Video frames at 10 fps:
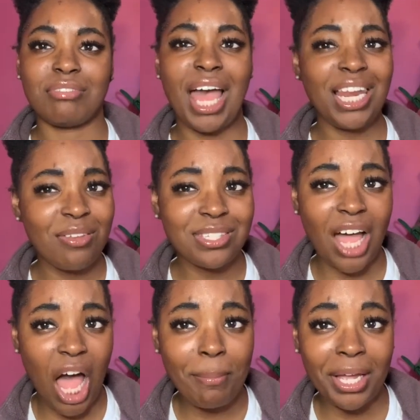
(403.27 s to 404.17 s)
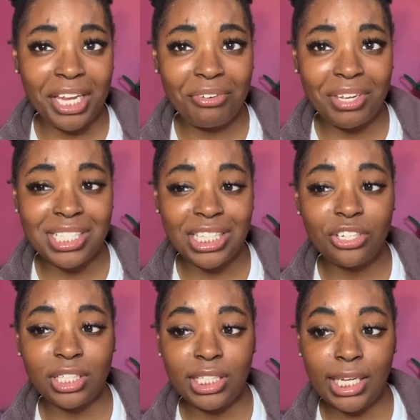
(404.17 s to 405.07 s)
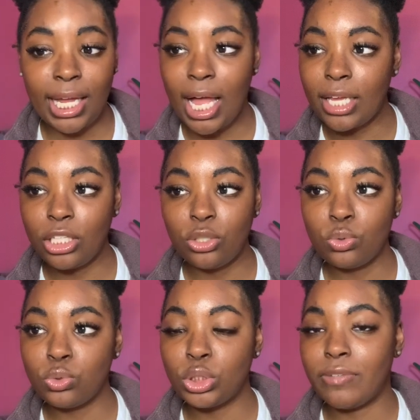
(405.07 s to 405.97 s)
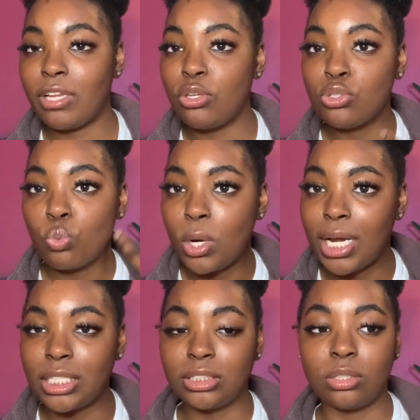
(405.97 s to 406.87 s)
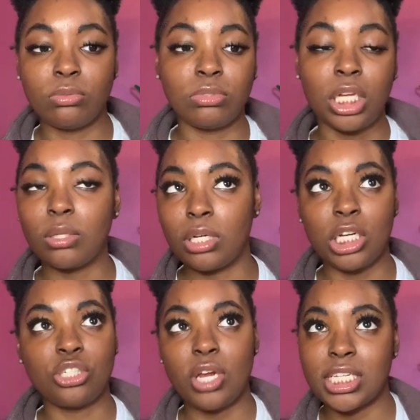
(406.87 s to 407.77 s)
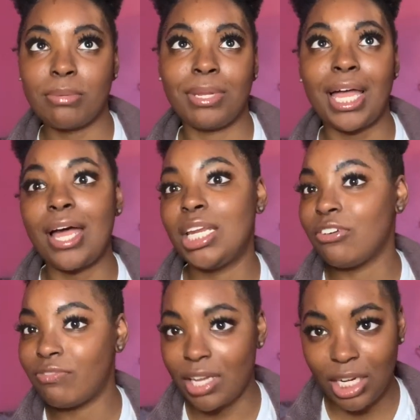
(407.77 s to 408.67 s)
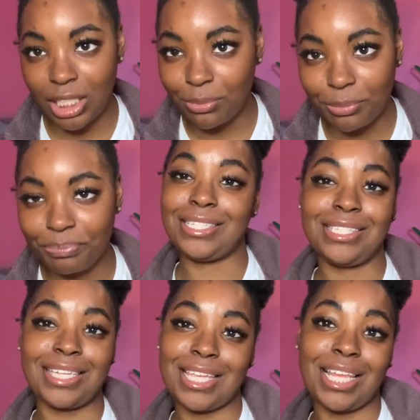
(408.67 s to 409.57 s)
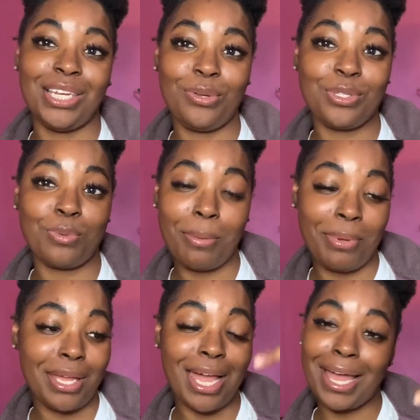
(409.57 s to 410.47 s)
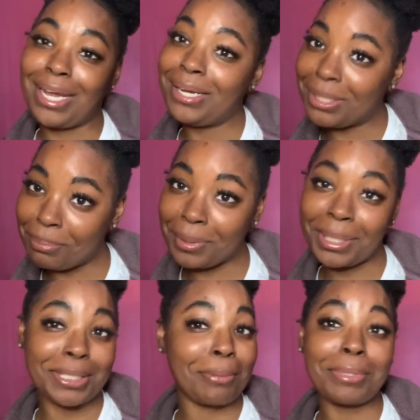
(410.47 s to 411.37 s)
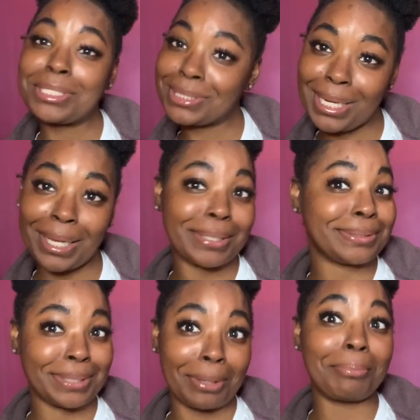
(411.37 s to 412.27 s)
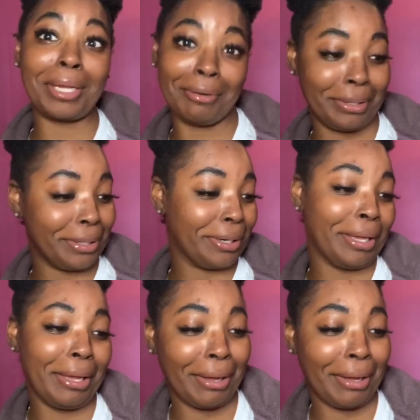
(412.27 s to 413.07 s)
I lose all my earrings, literally. Like, if I lose one, I just throw the other one in the trash. I'm like, I never find the other one. But just in case I lose one pair, I got another pair that's gonna be doing like it, so period.